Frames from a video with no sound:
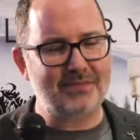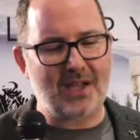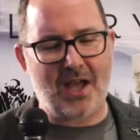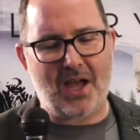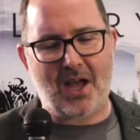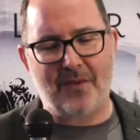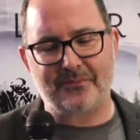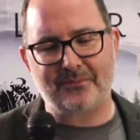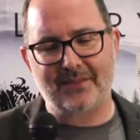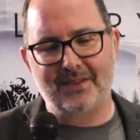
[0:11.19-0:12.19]

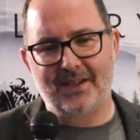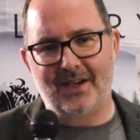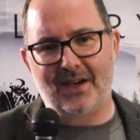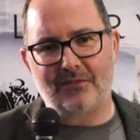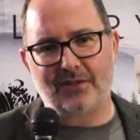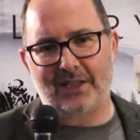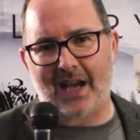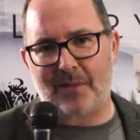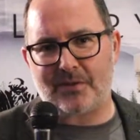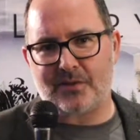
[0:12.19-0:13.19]
Really
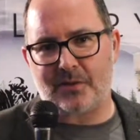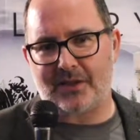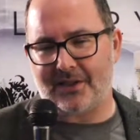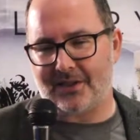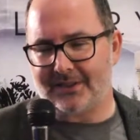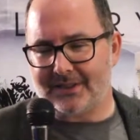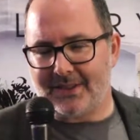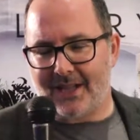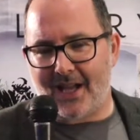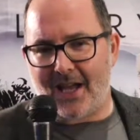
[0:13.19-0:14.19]
happy to be here.
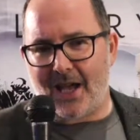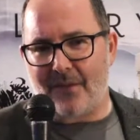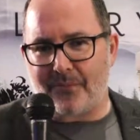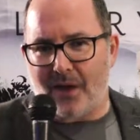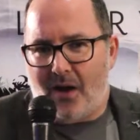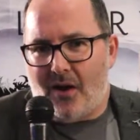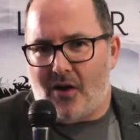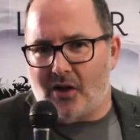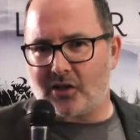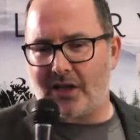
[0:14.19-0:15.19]

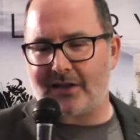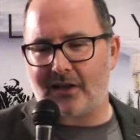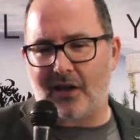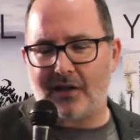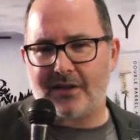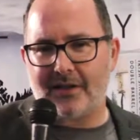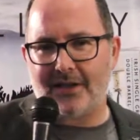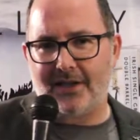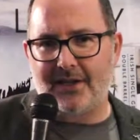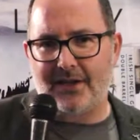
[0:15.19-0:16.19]

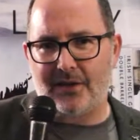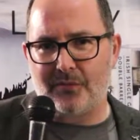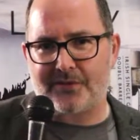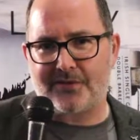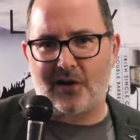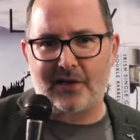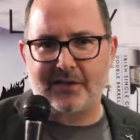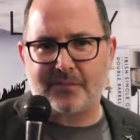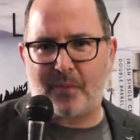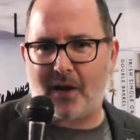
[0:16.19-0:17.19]
Glendalough was
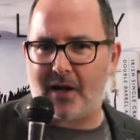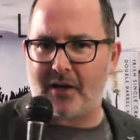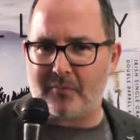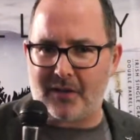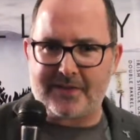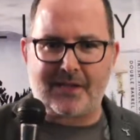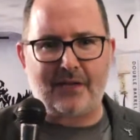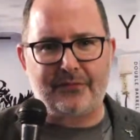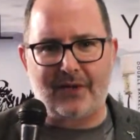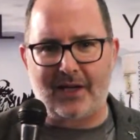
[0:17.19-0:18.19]
started by
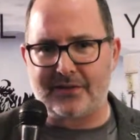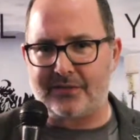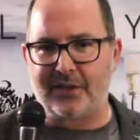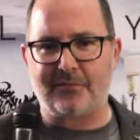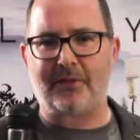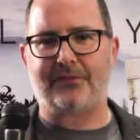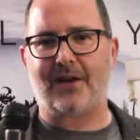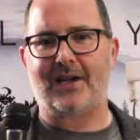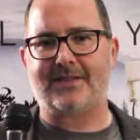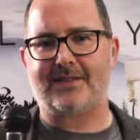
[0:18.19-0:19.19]
myself and three of my
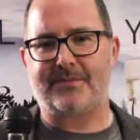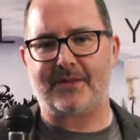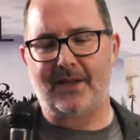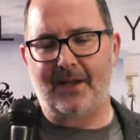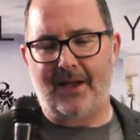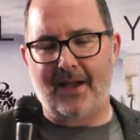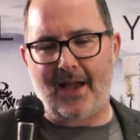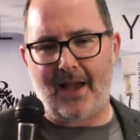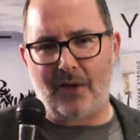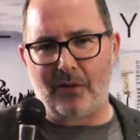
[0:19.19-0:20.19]
friends.
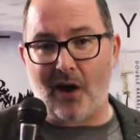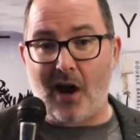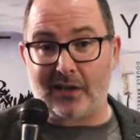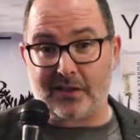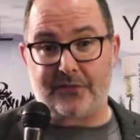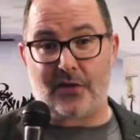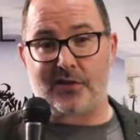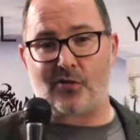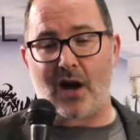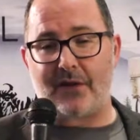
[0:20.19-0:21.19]
We're Ireland's
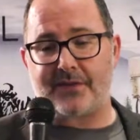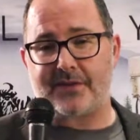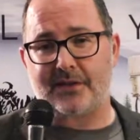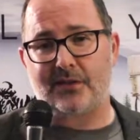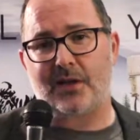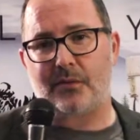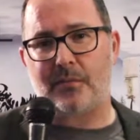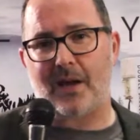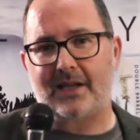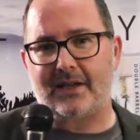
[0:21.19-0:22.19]
first craft distillery, and we
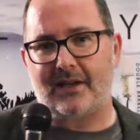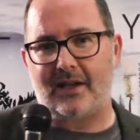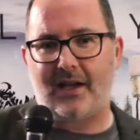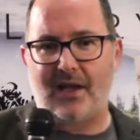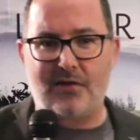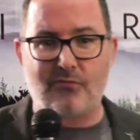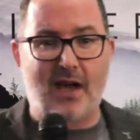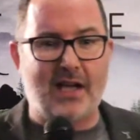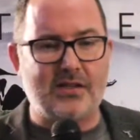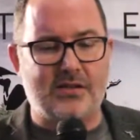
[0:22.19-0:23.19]
make a
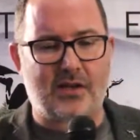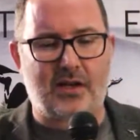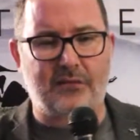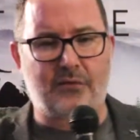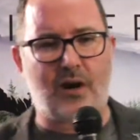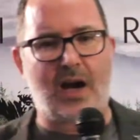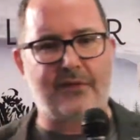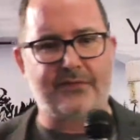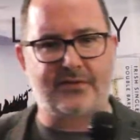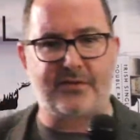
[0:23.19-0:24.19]
range of
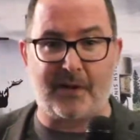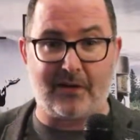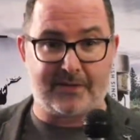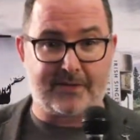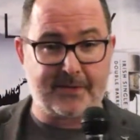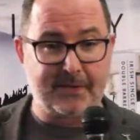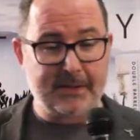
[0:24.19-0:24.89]
craft spirits.